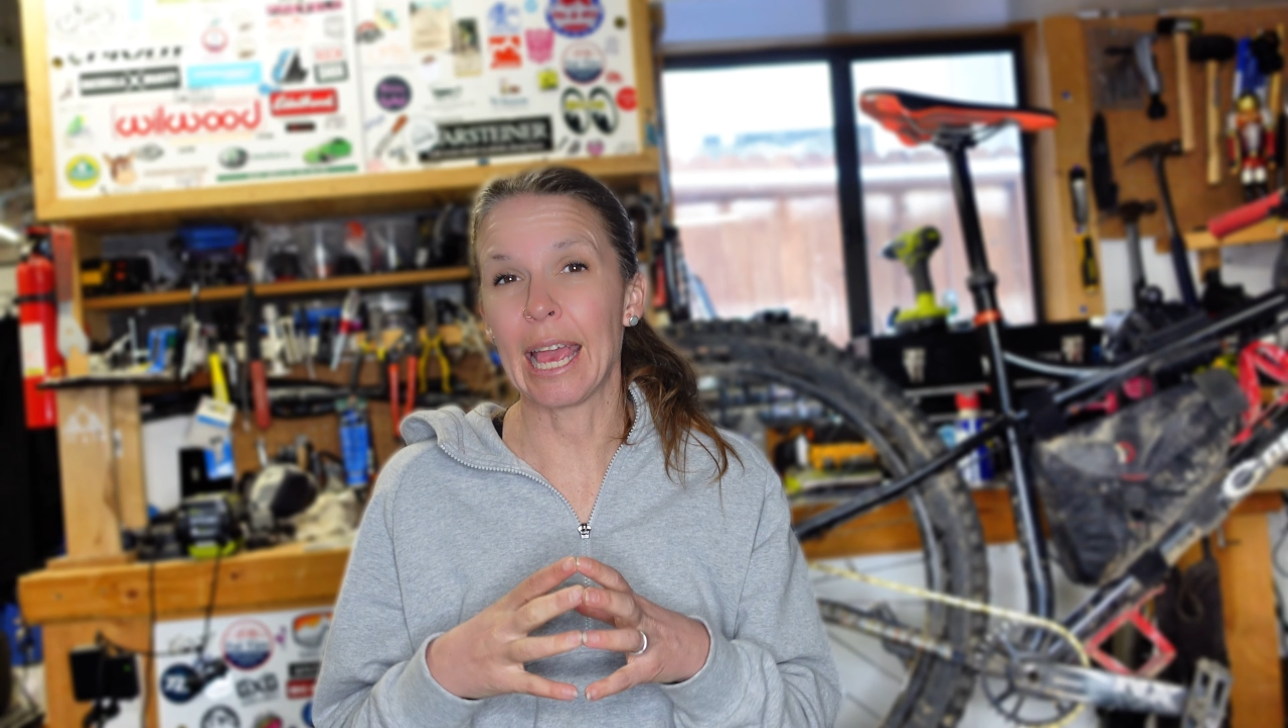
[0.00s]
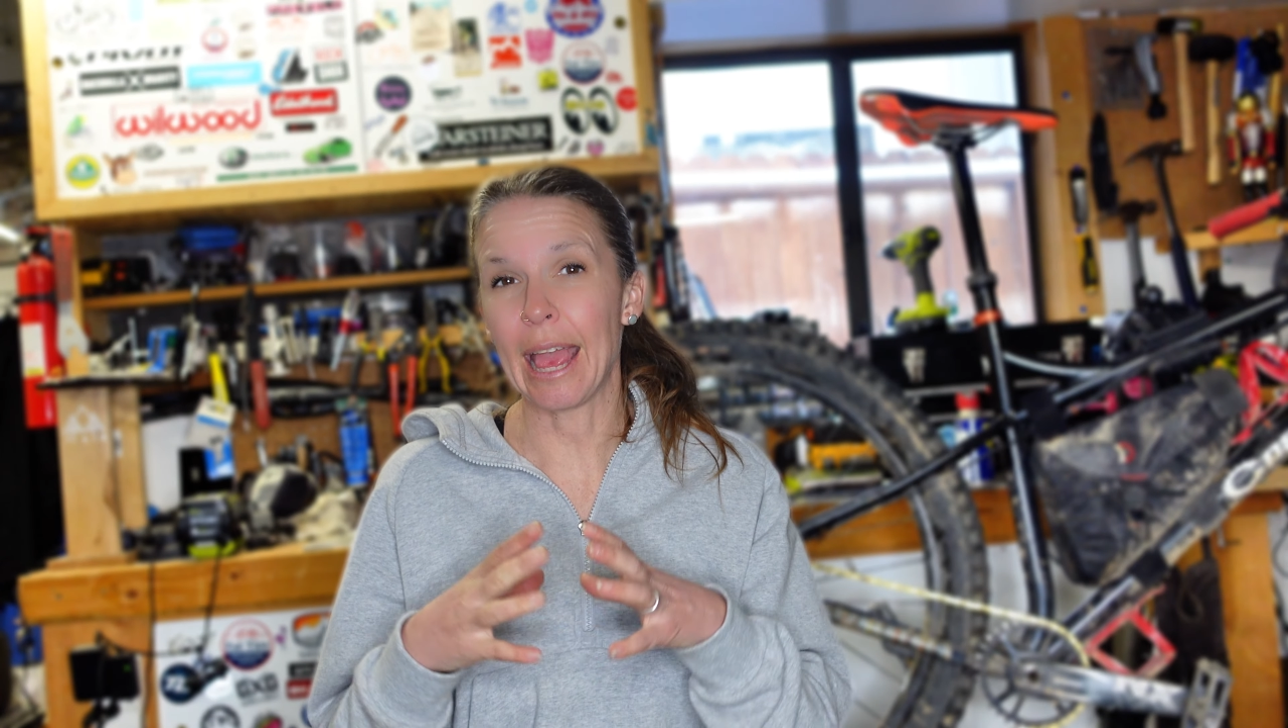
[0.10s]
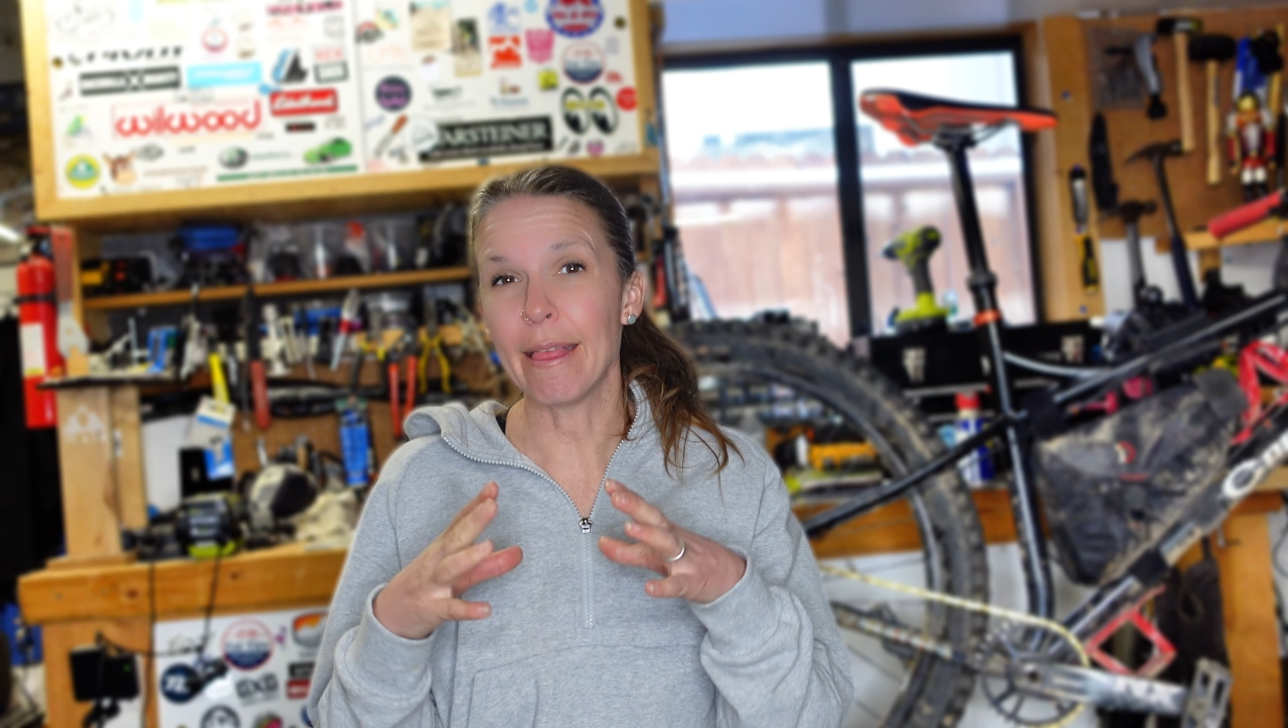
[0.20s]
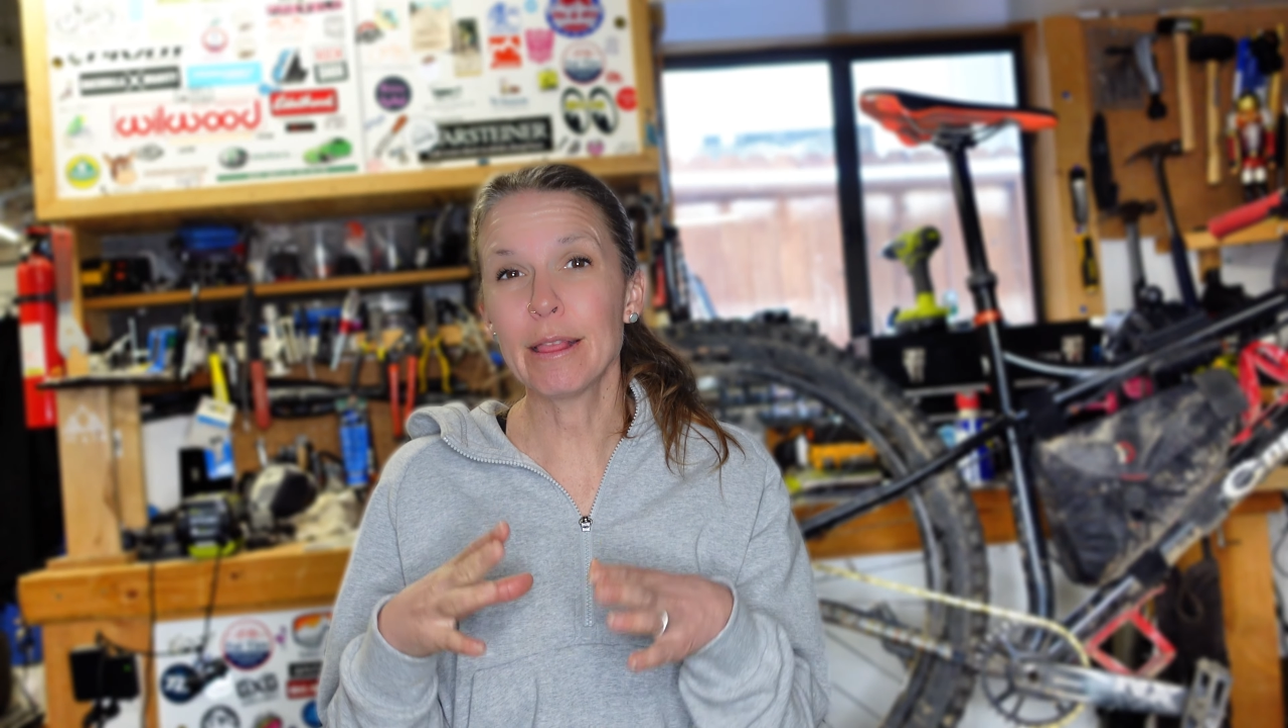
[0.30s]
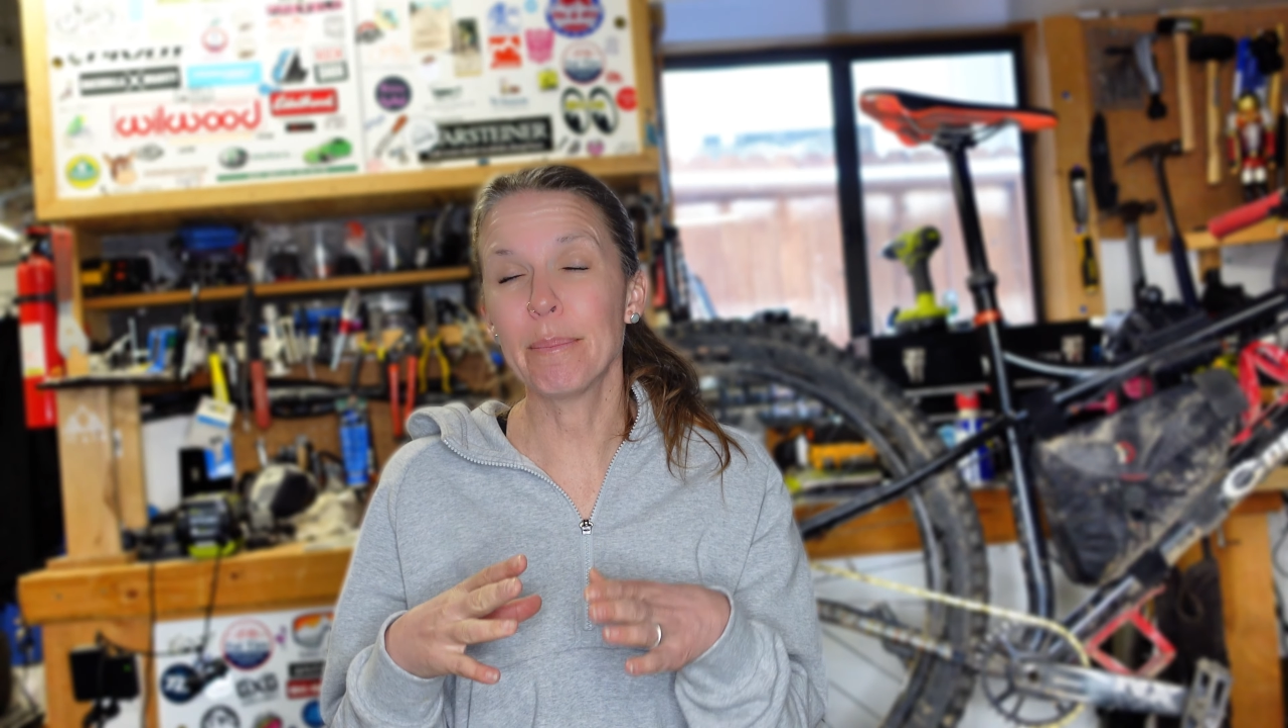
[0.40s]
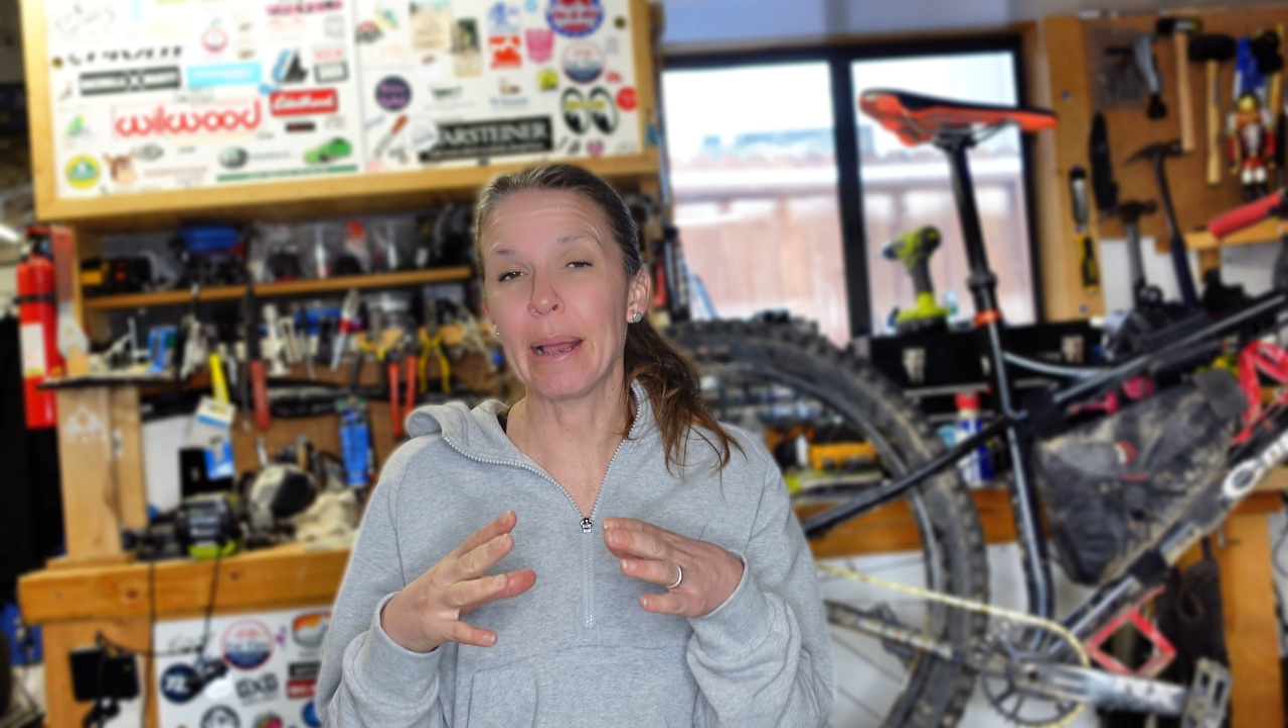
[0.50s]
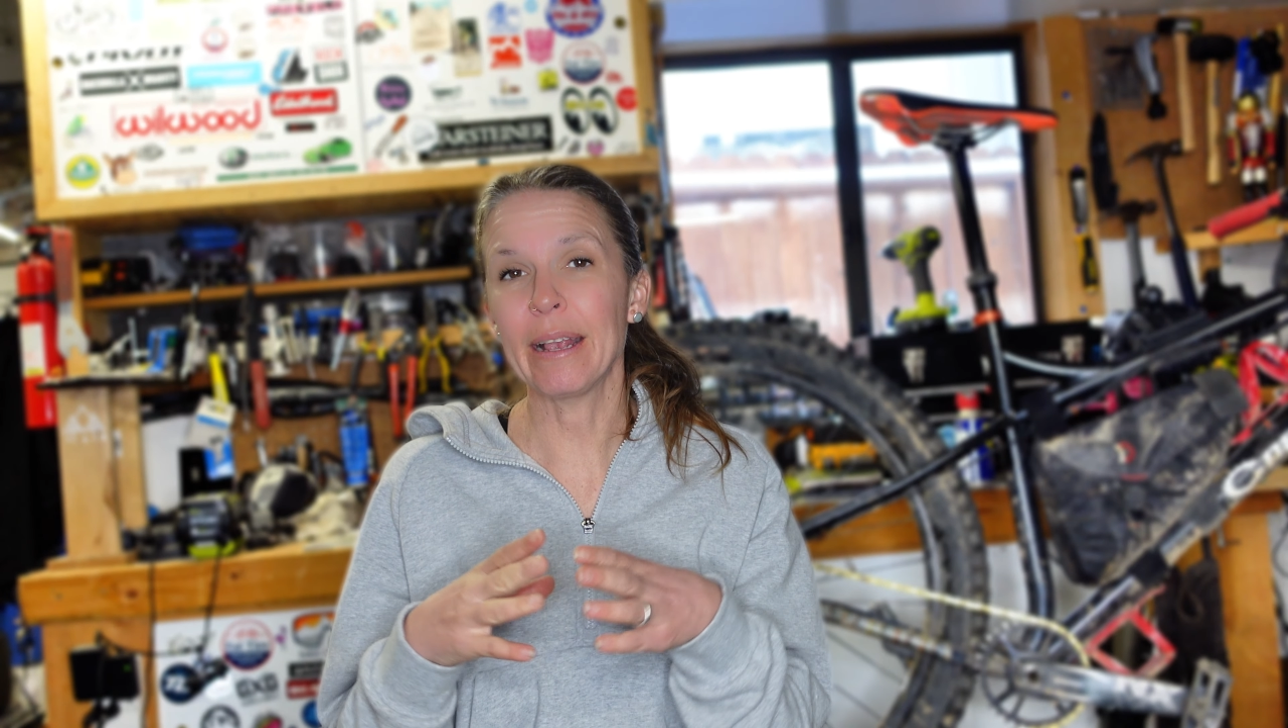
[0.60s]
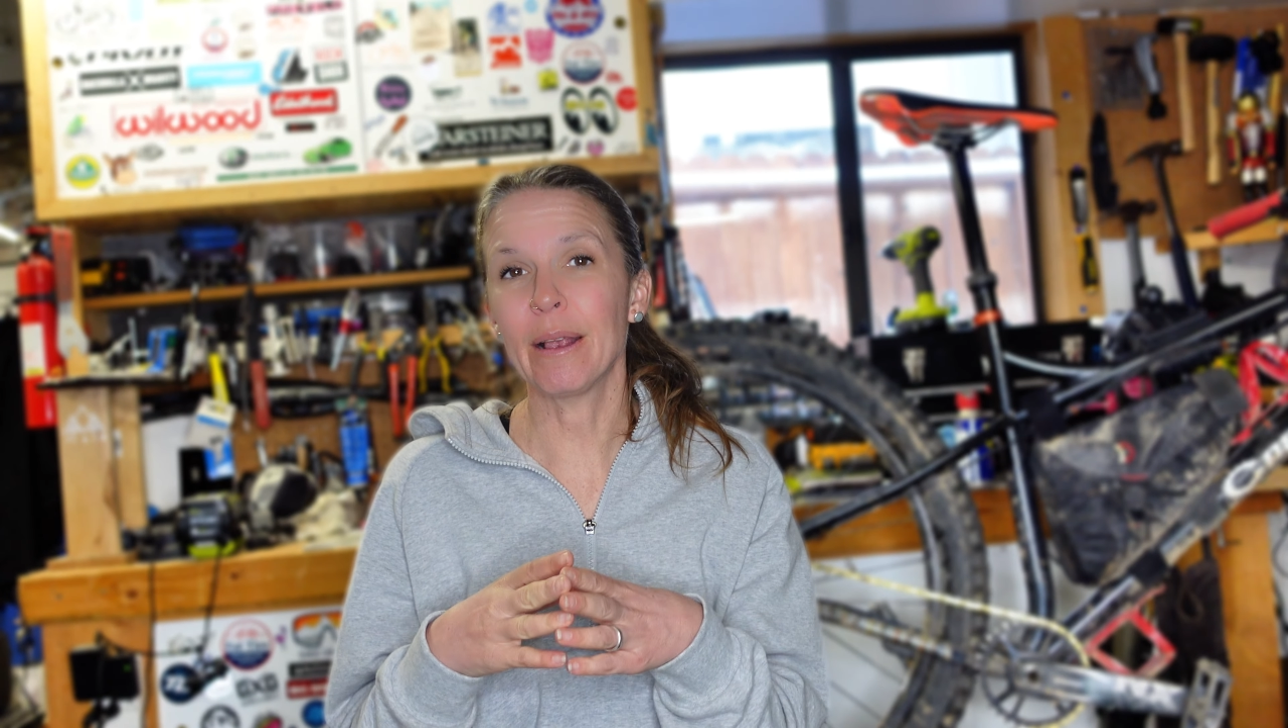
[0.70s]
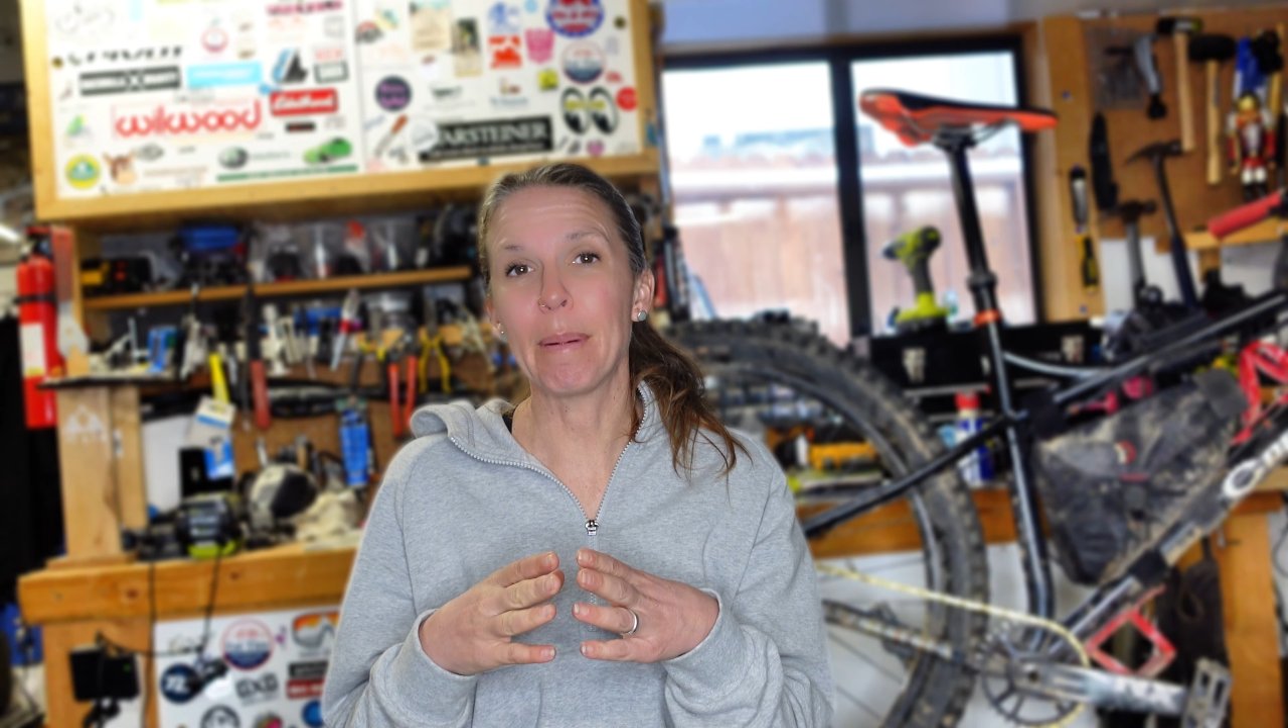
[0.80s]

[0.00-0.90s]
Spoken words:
in the bike